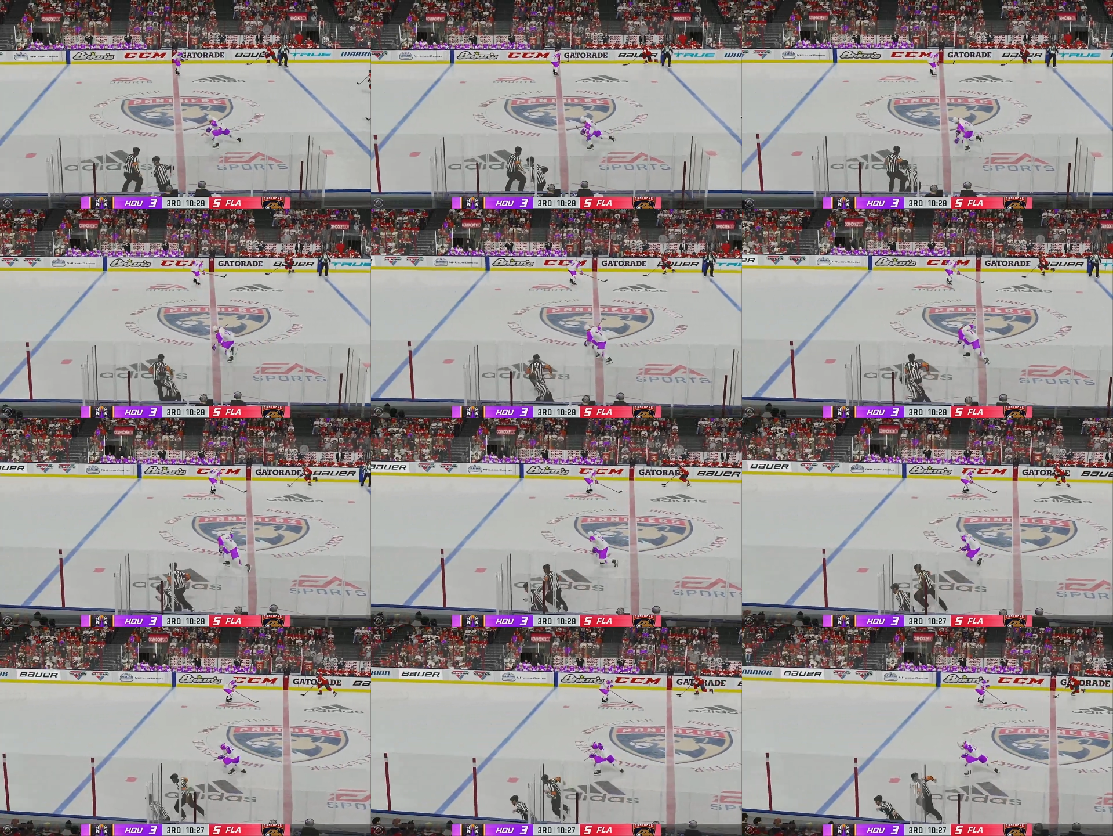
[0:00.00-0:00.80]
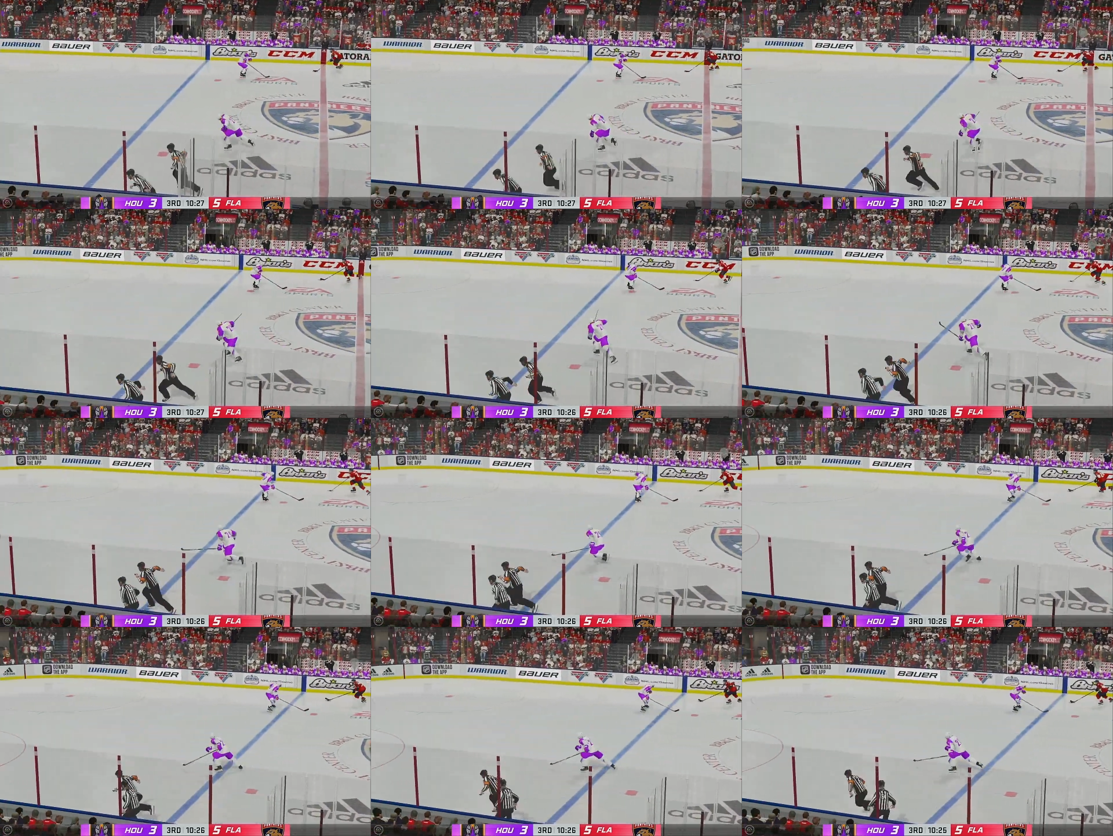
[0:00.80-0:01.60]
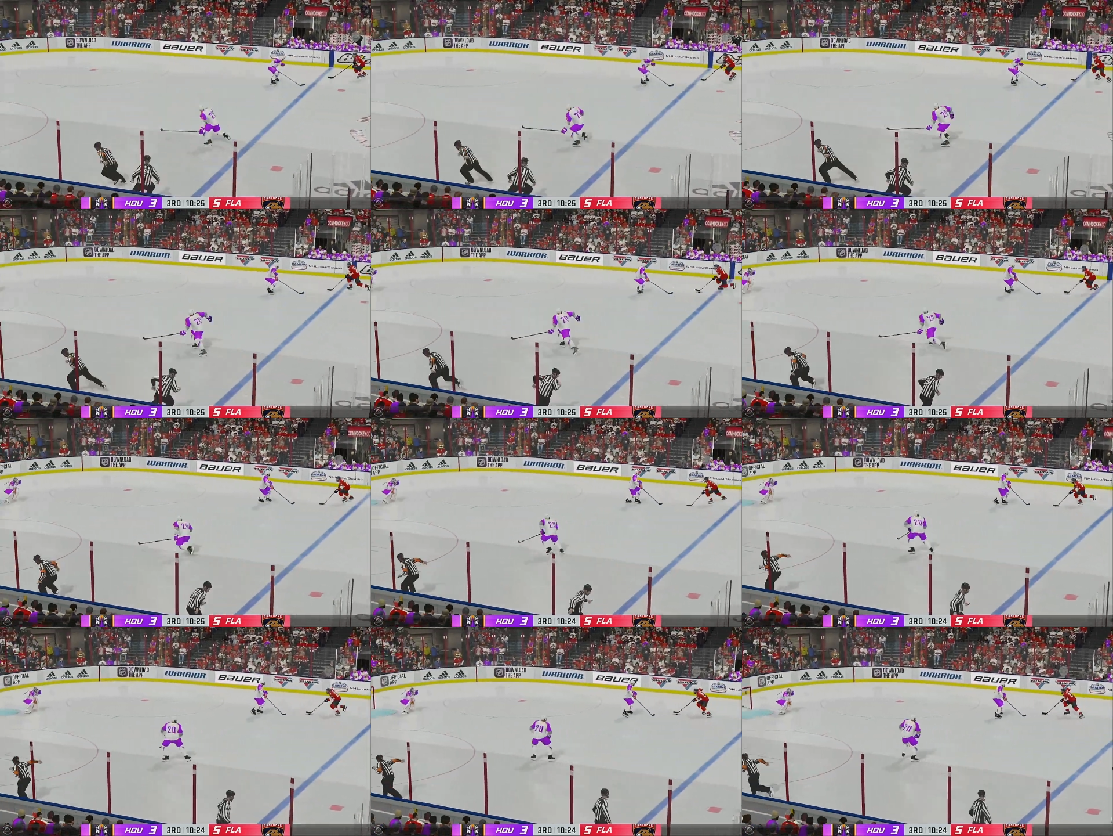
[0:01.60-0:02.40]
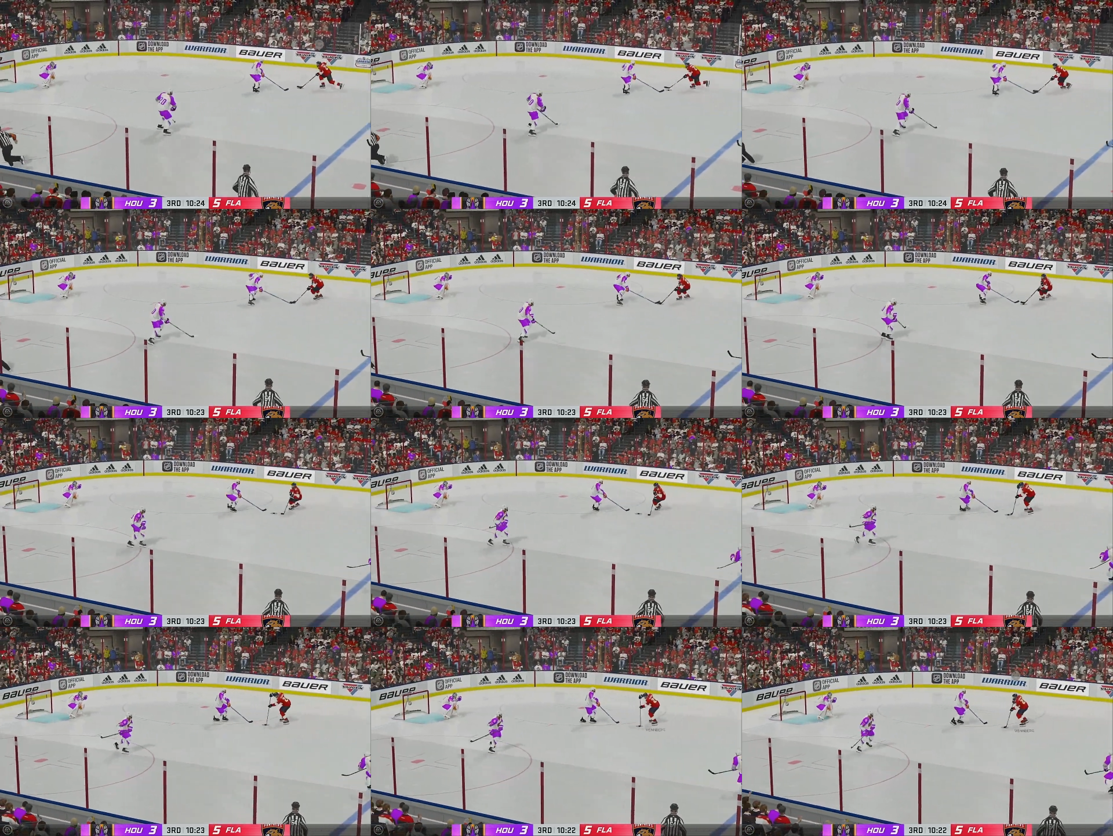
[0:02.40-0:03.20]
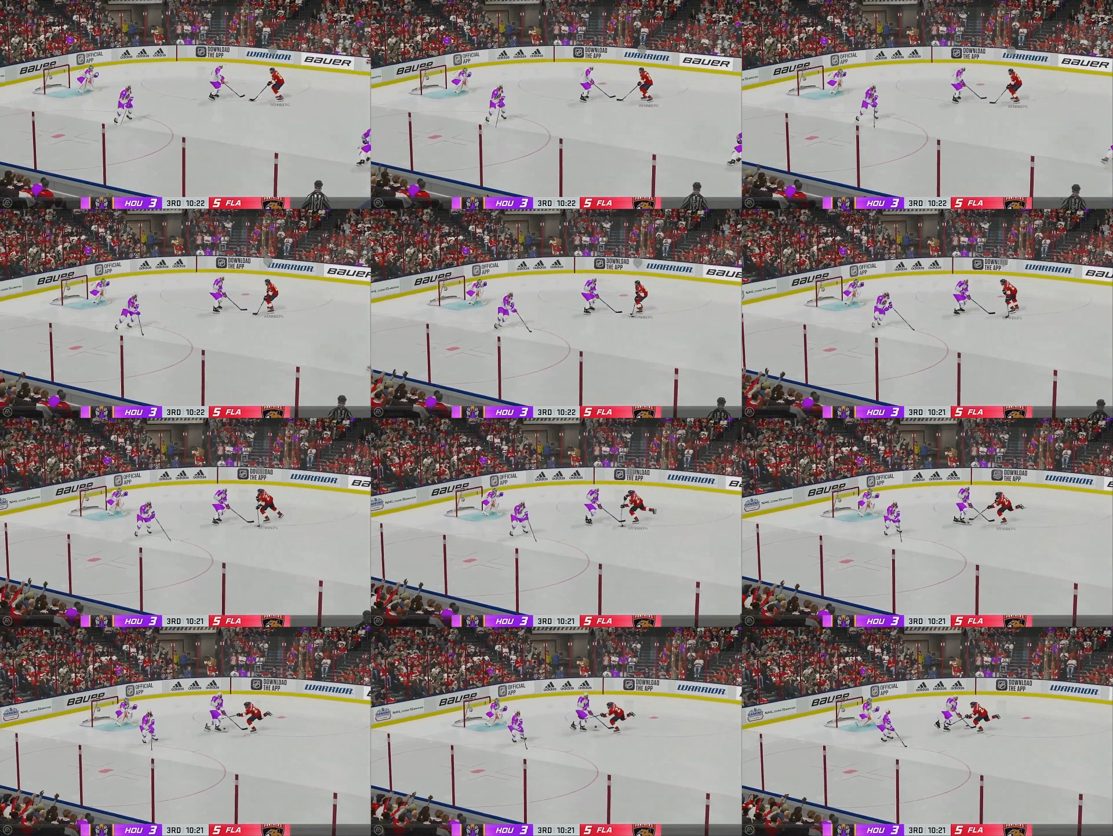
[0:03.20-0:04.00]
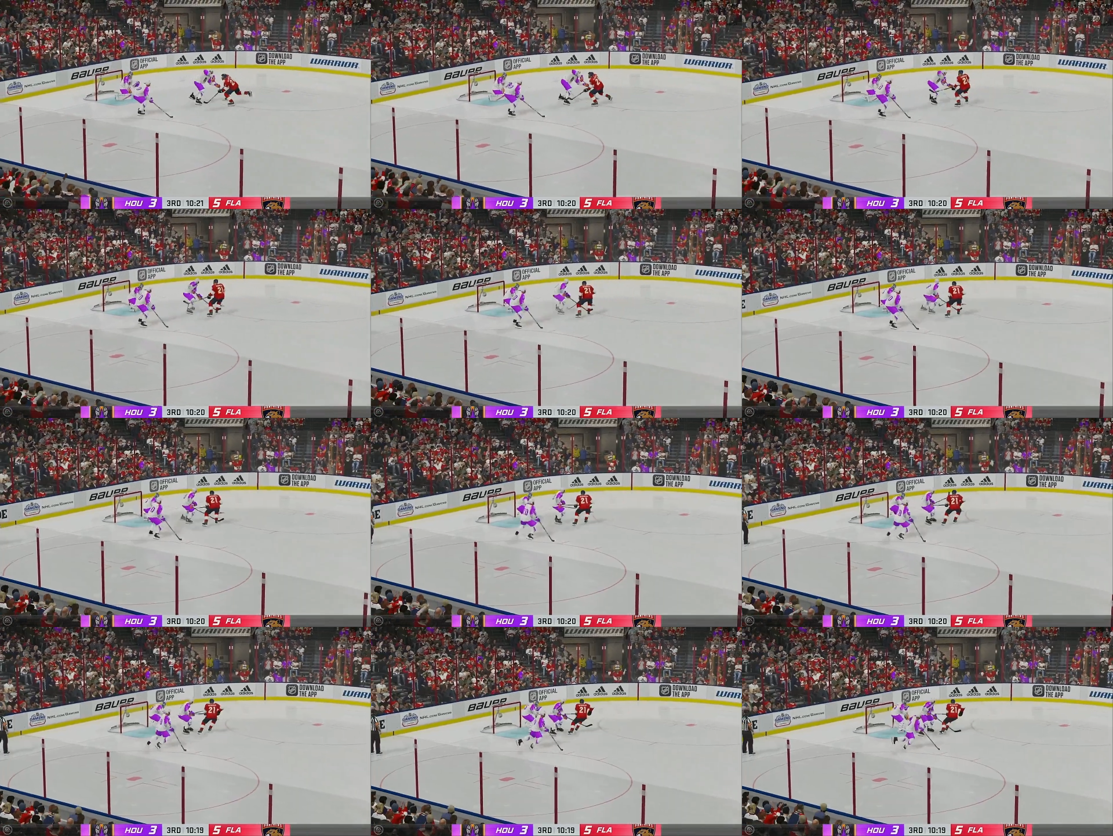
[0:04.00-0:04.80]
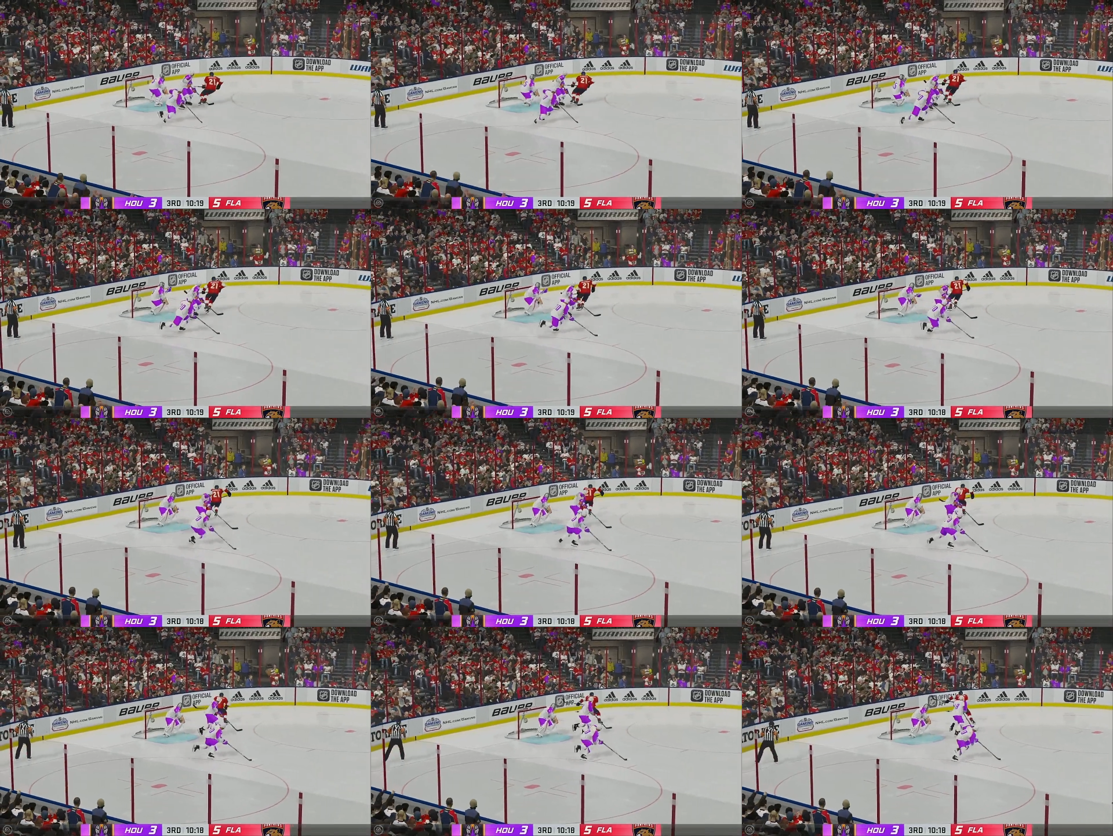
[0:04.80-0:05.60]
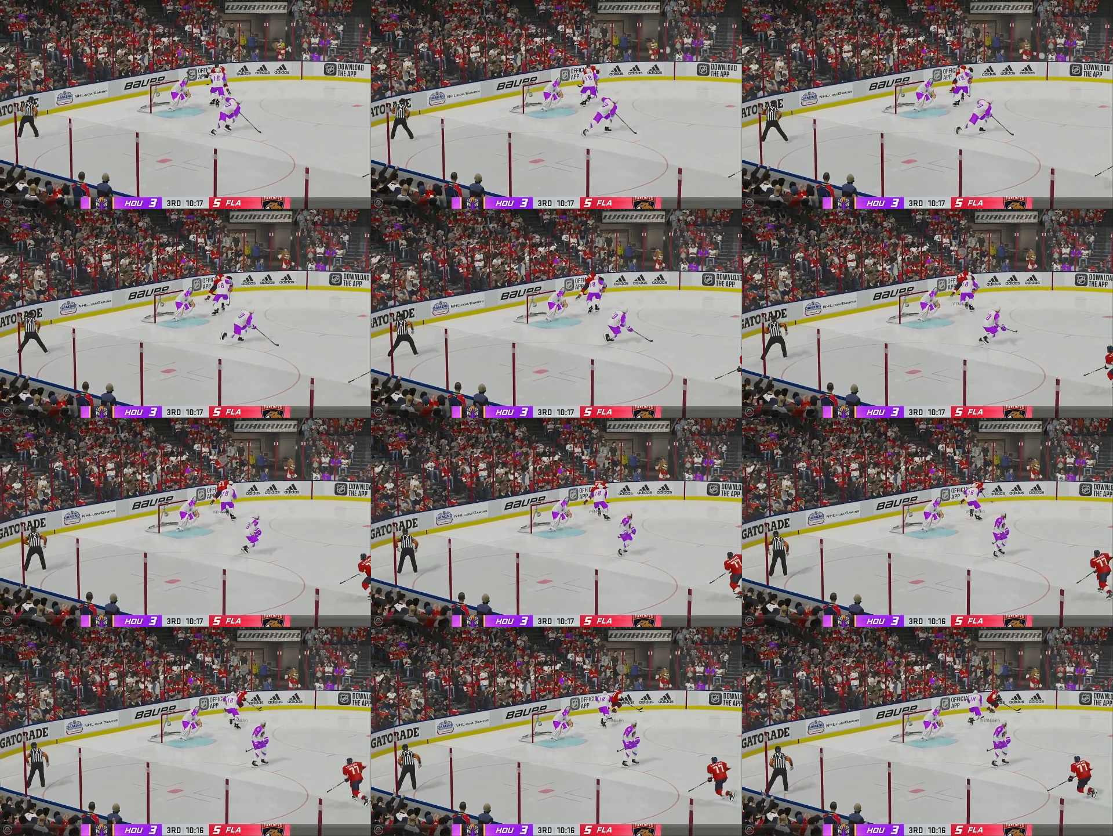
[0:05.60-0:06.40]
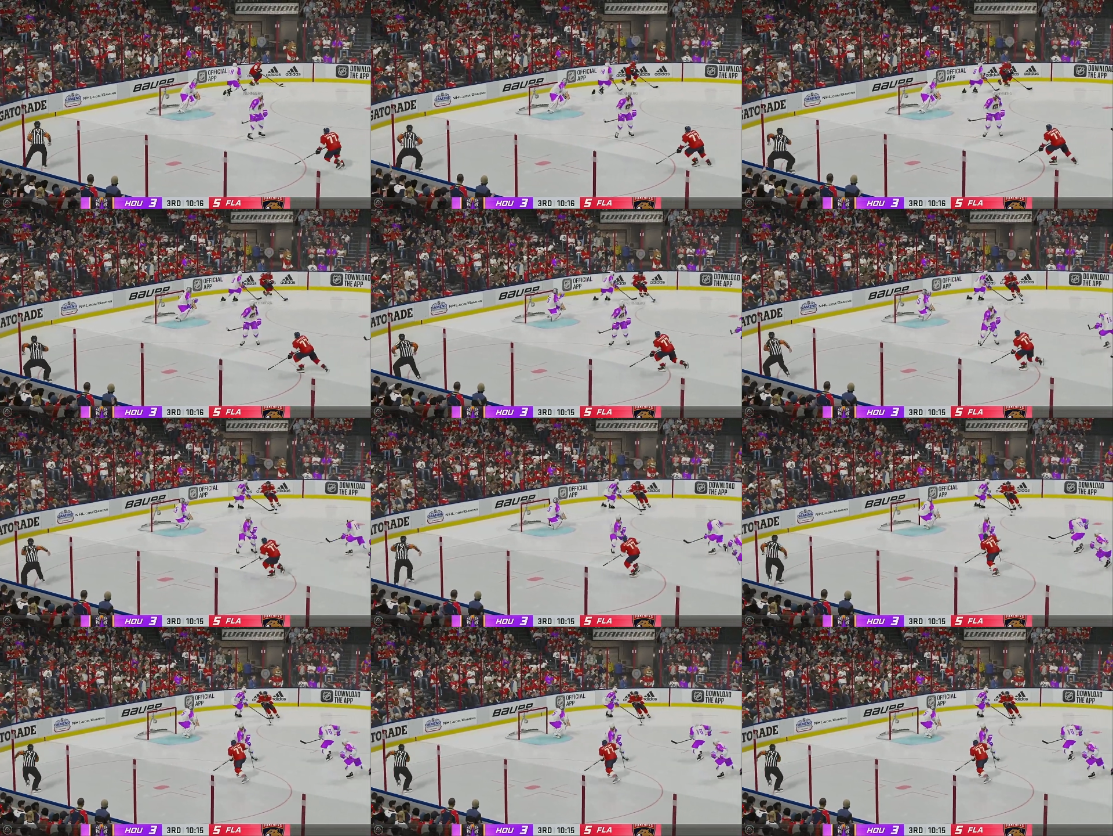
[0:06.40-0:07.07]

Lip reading: [unreadable: no face in view]